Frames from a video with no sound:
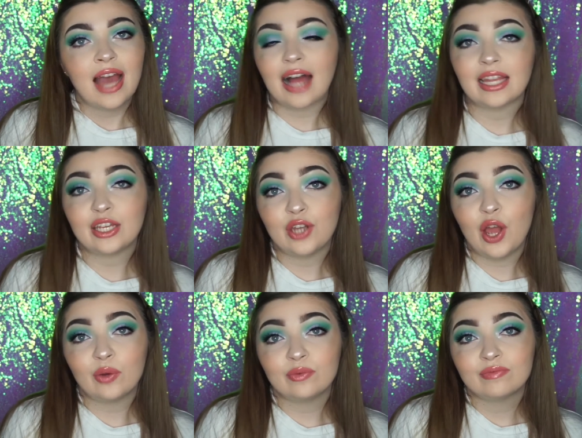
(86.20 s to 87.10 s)
I'll let you
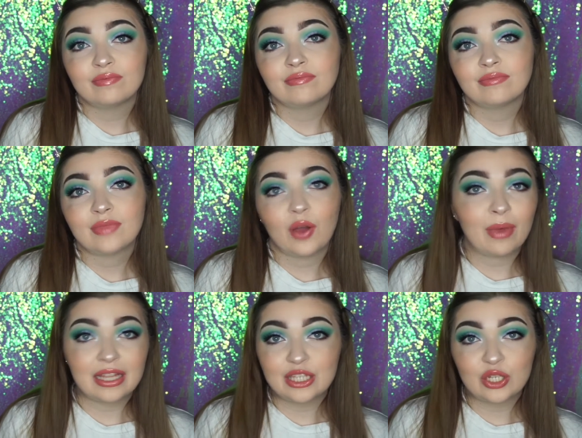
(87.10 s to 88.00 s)
know on my
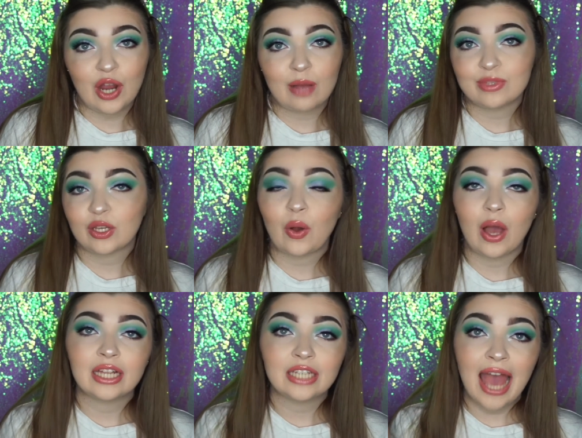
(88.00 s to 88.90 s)
Instagram so go
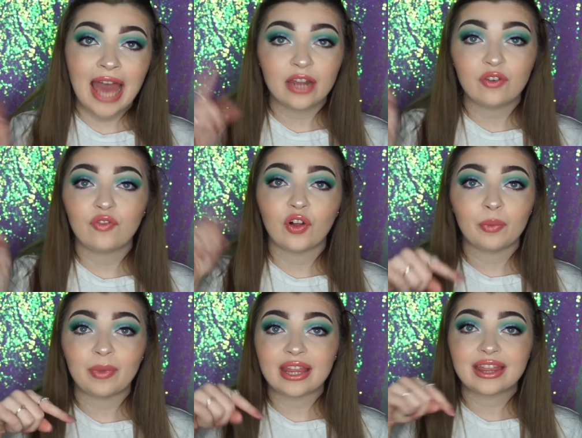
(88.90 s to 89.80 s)
ahead and follow
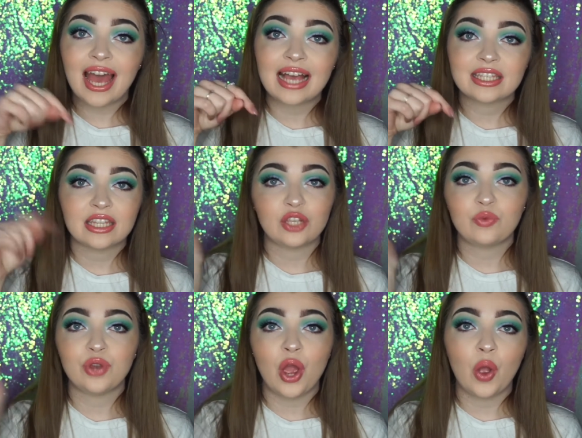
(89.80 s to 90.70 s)
me there so then you
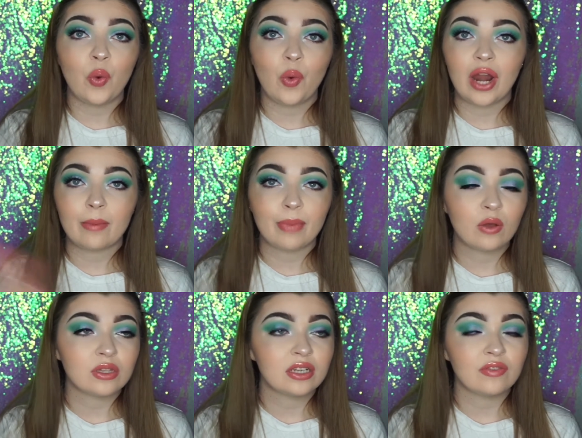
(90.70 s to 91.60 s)
know when I'm
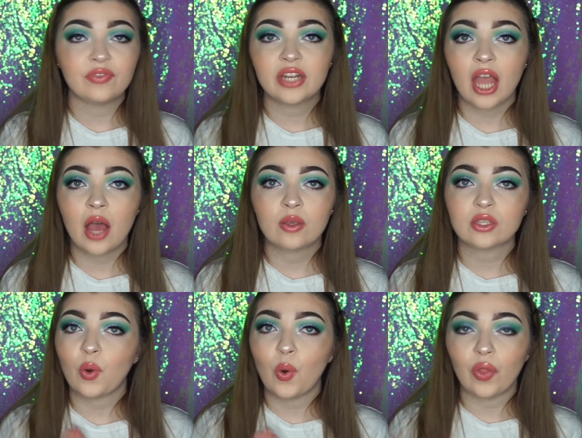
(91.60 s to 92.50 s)
posting videos,
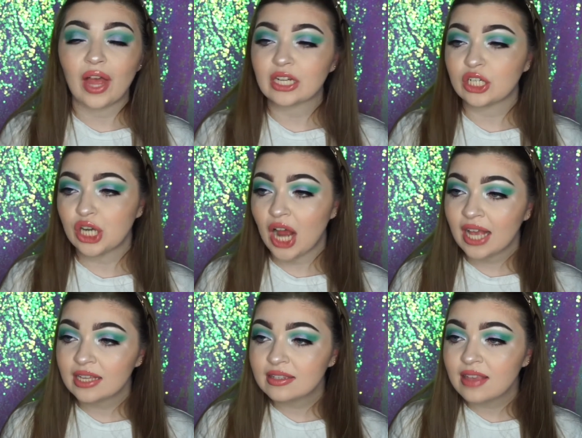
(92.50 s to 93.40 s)
all that
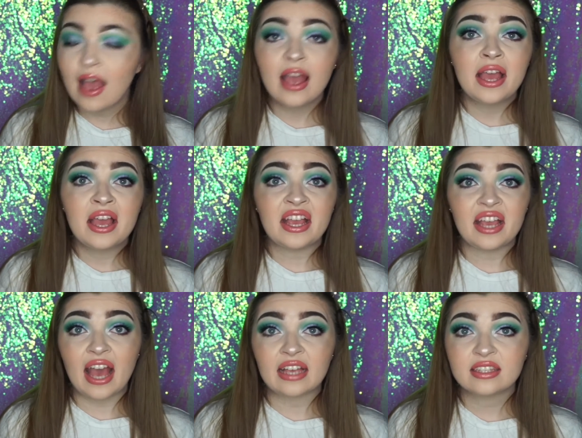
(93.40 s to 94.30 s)
jazz.
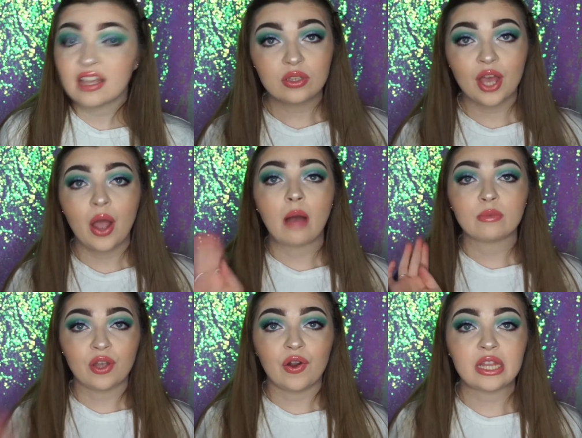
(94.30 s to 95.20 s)
Yes. So I'm
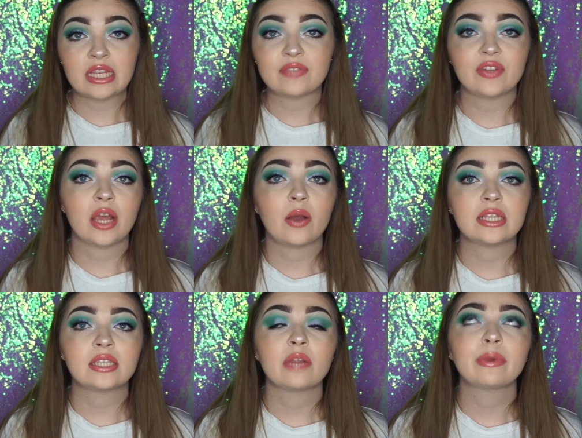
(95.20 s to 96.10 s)
sorry this video
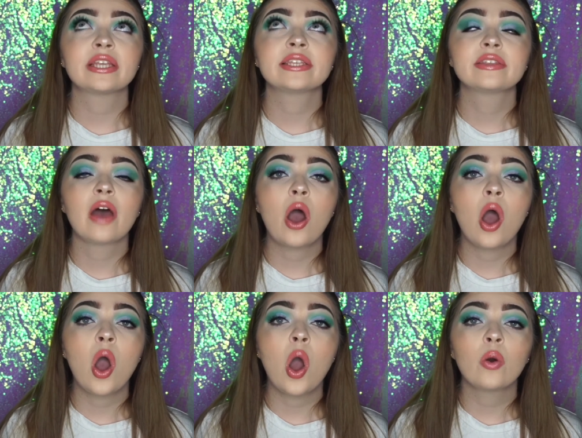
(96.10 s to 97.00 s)
is going to be
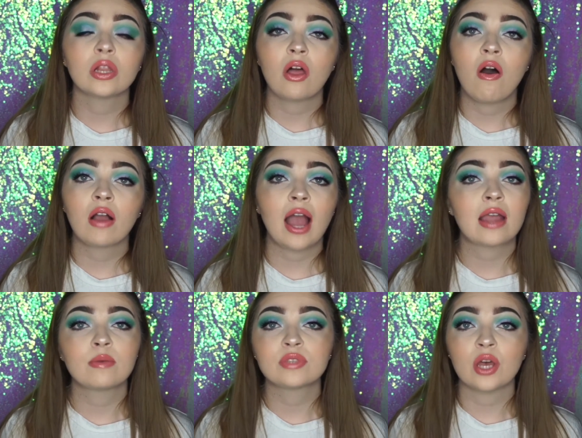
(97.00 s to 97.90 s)
so long. I
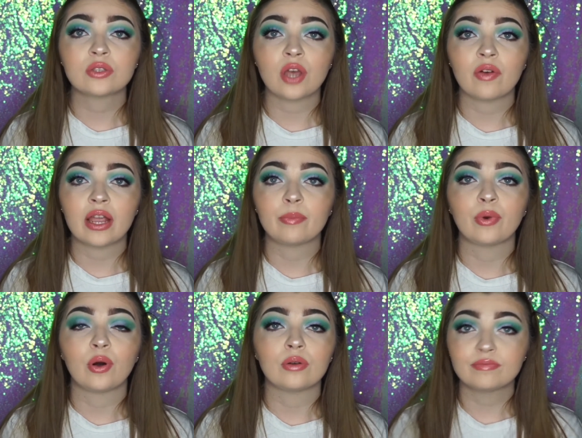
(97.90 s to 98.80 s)
am so sorry
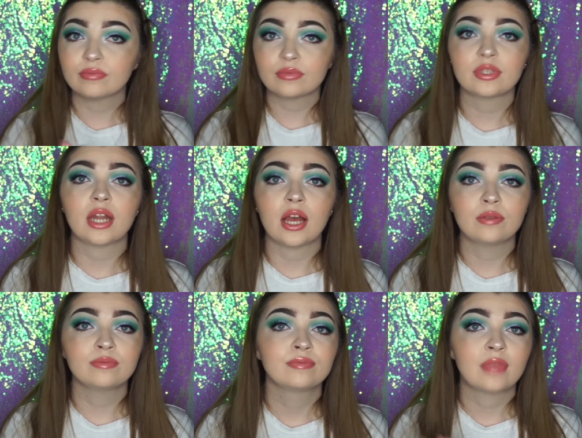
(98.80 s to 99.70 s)
but you know
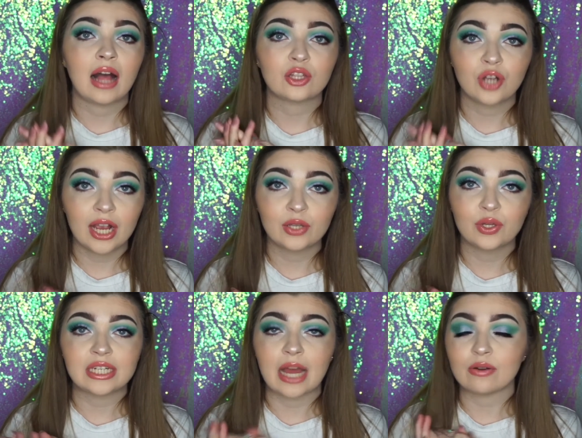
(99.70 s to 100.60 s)
I'll try and cut
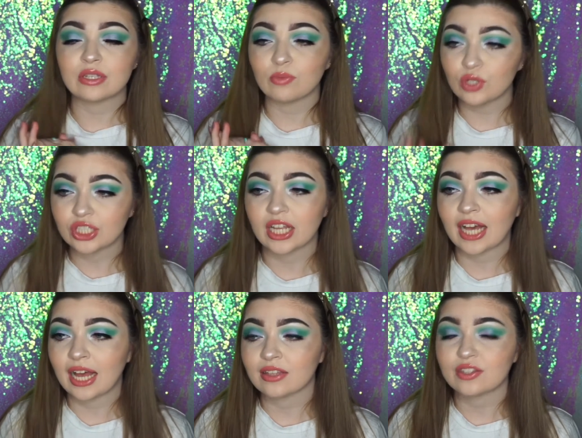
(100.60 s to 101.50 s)
it down as much as I
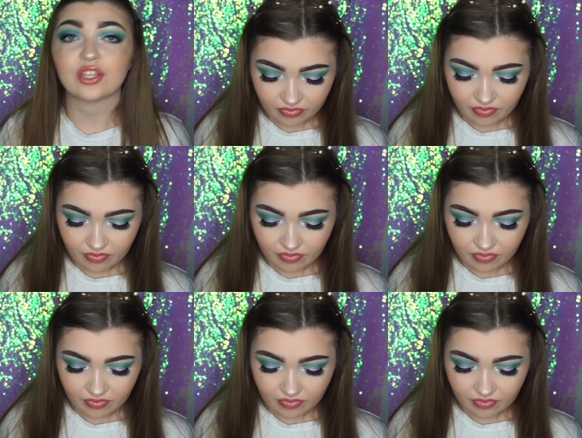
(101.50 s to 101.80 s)
can see.